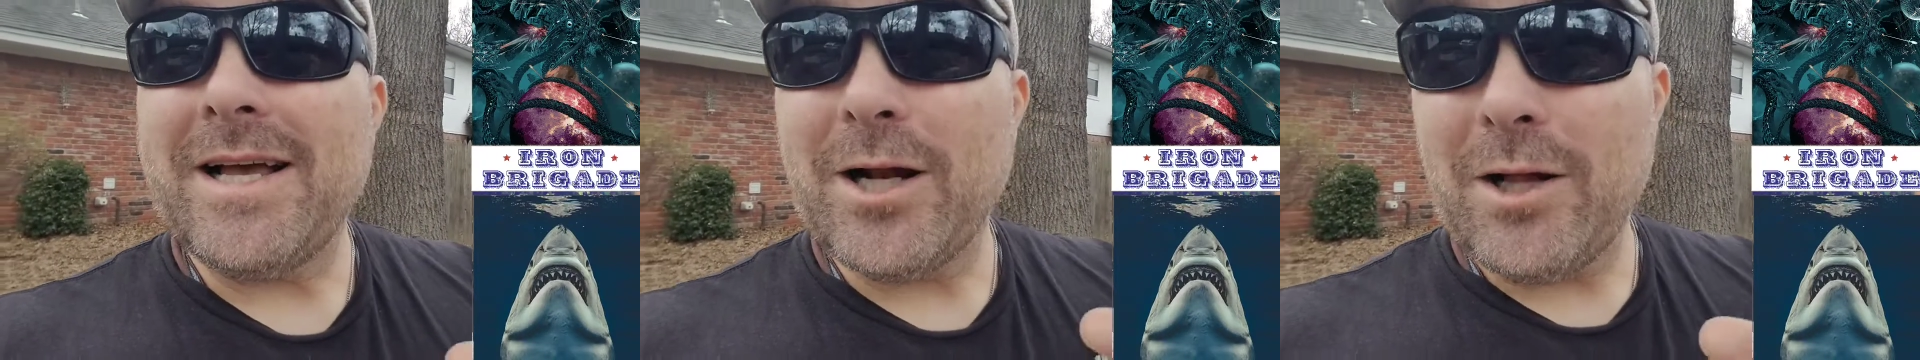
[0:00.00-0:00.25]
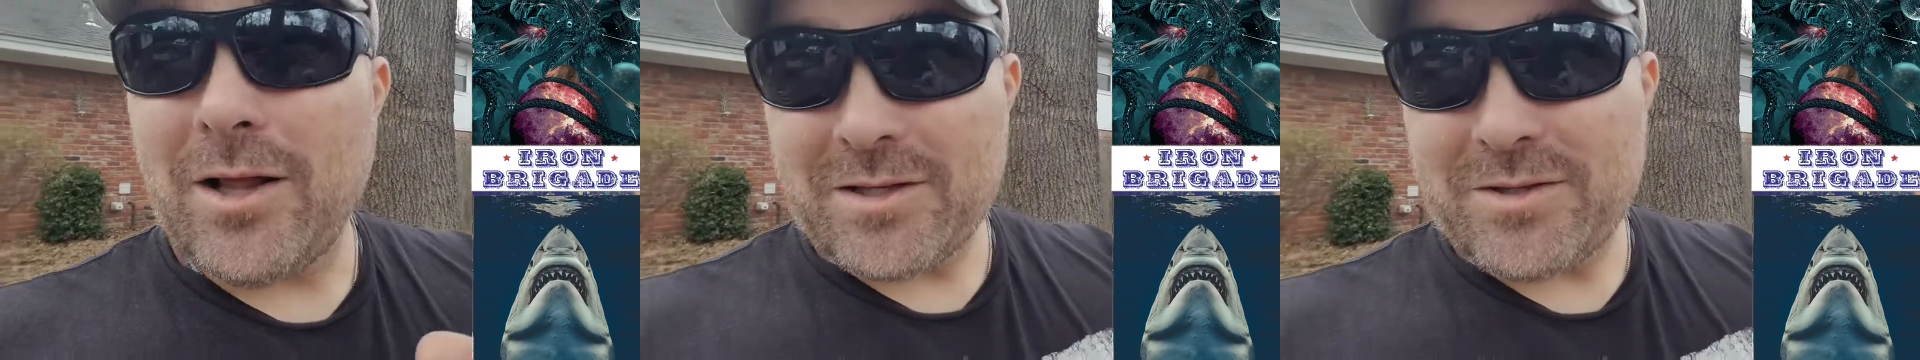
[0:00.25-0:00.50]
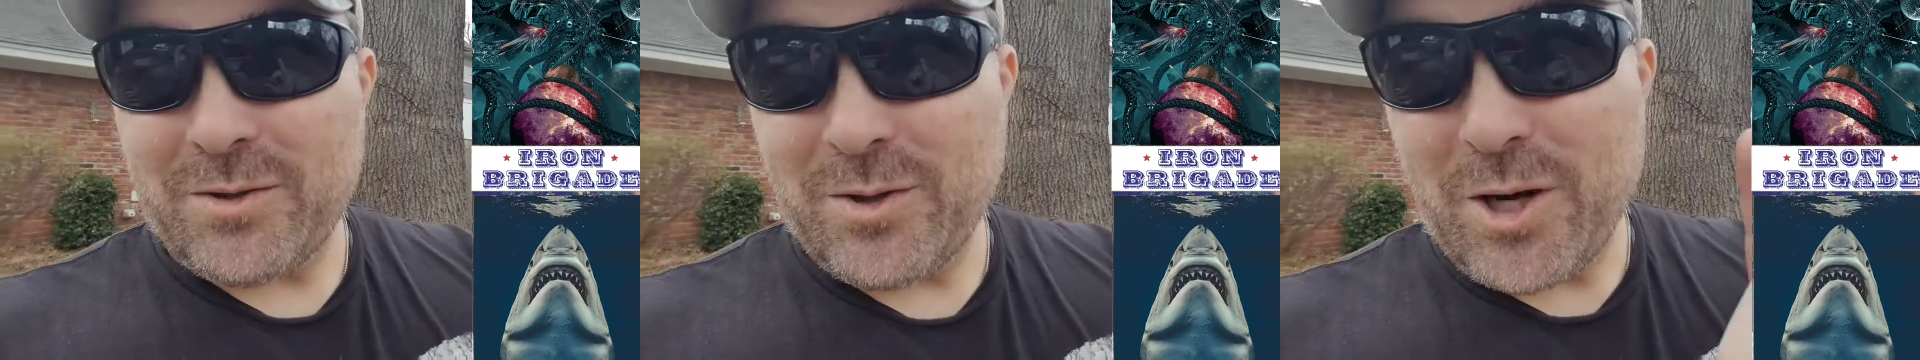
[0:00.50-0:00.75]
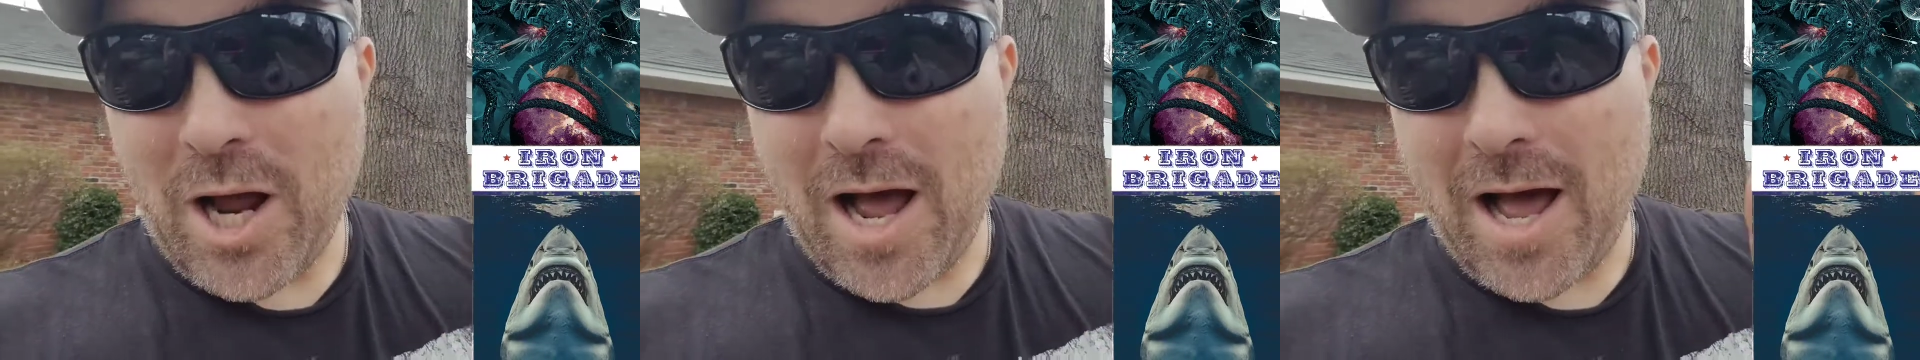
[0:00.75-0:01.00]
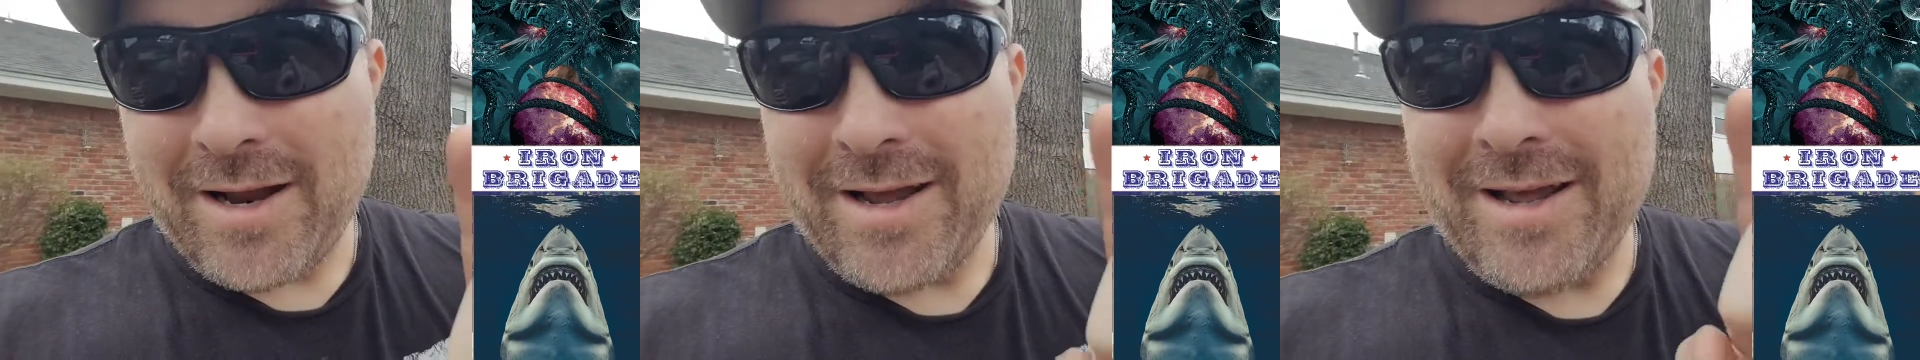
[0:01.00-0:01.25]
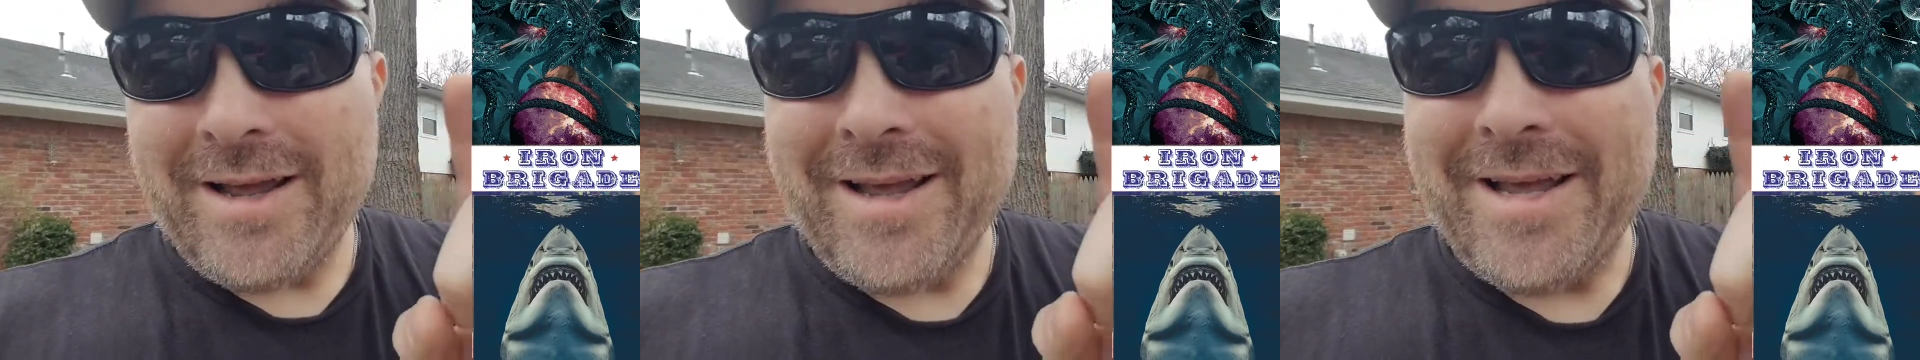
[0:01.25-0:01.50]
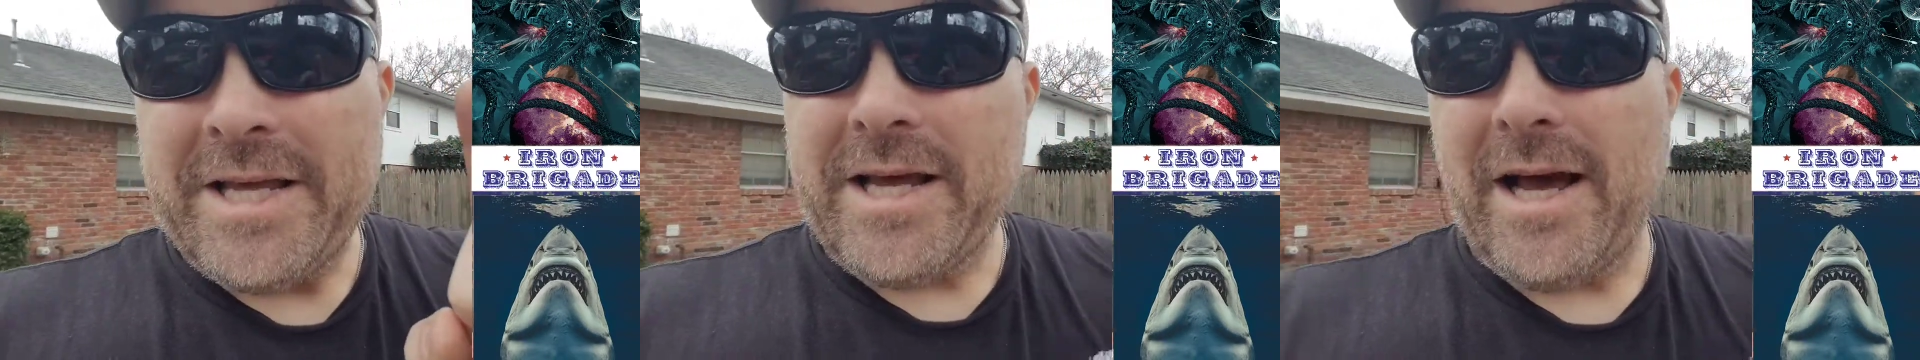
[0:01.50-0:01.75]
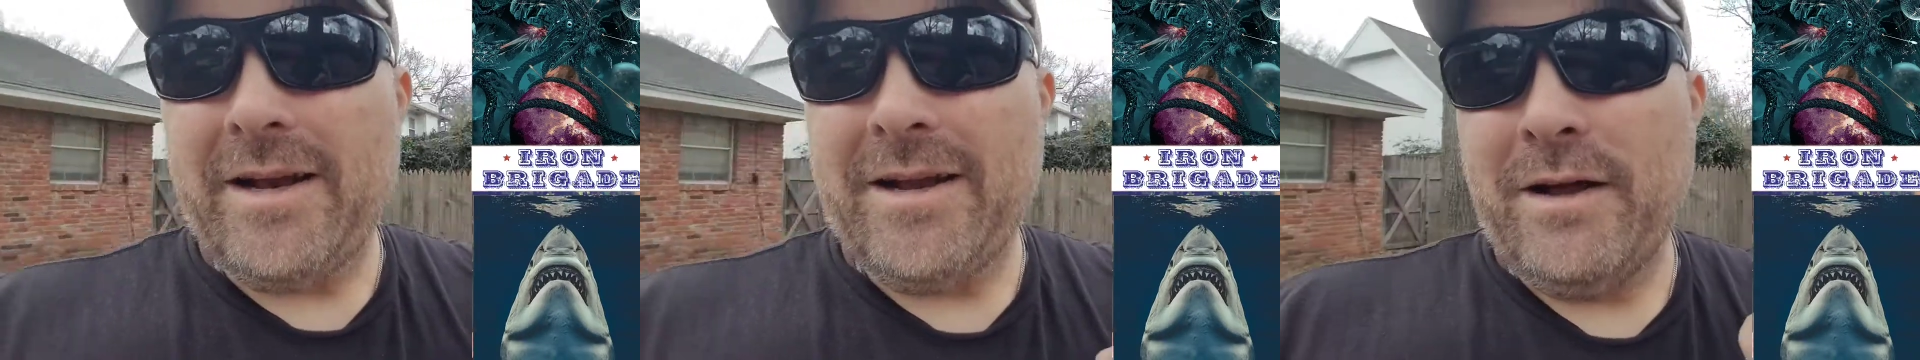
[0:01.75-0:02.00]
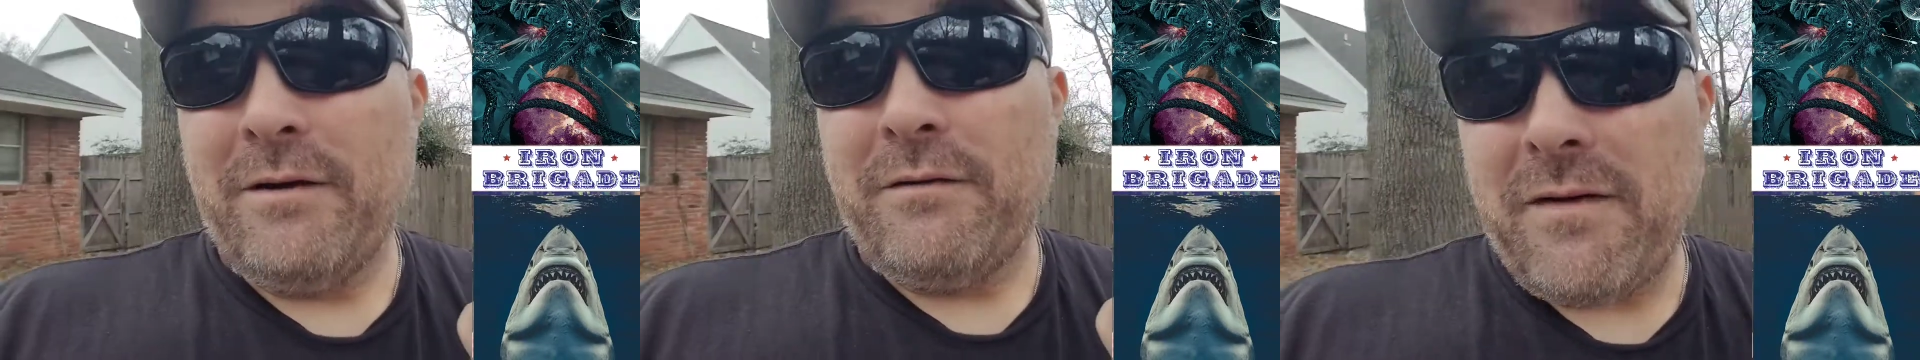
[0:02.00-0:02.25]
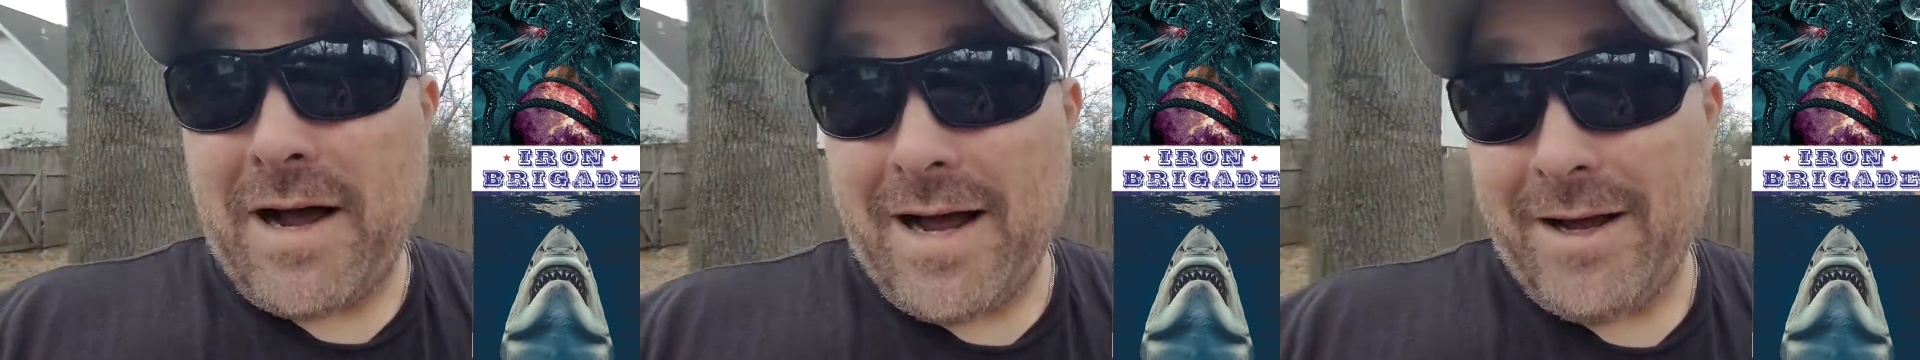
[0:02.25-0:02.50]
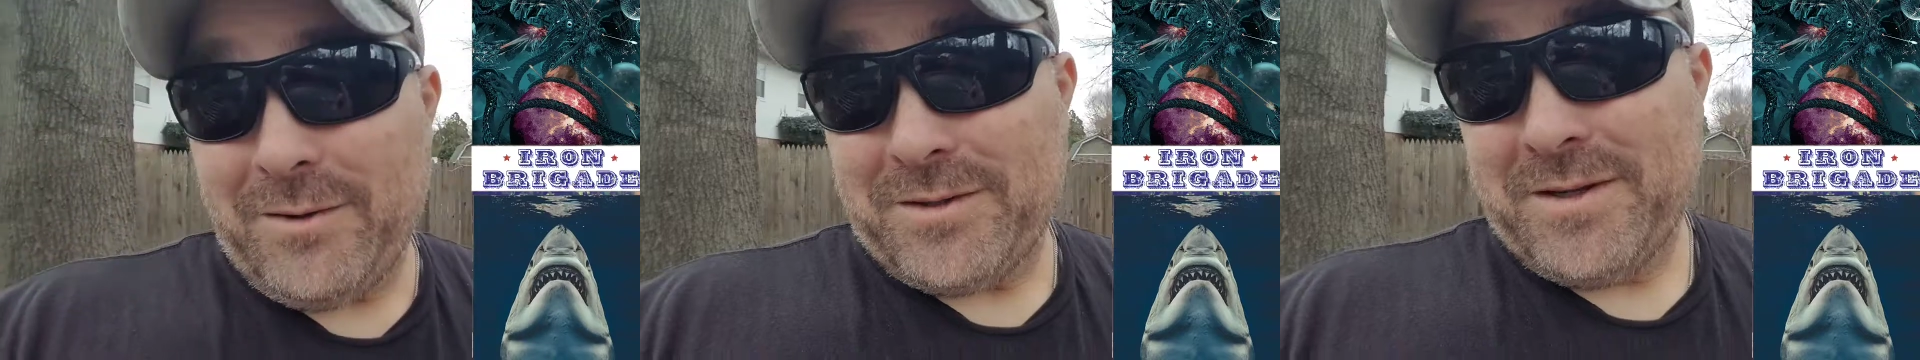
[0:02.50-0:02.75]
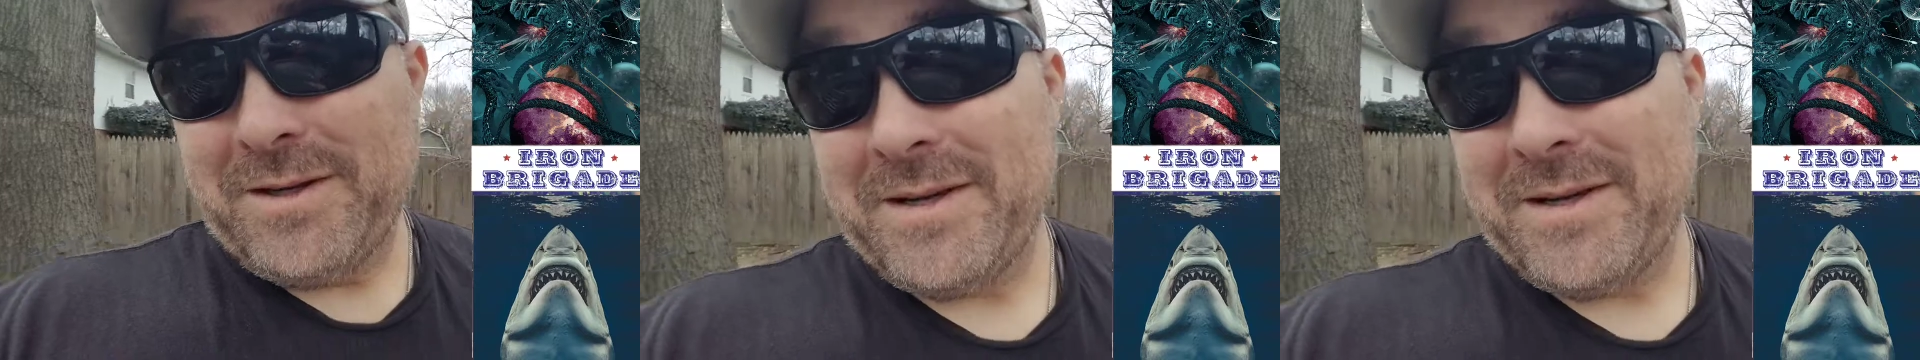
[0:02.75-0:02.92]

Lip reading: in a lawsuit not yet filed.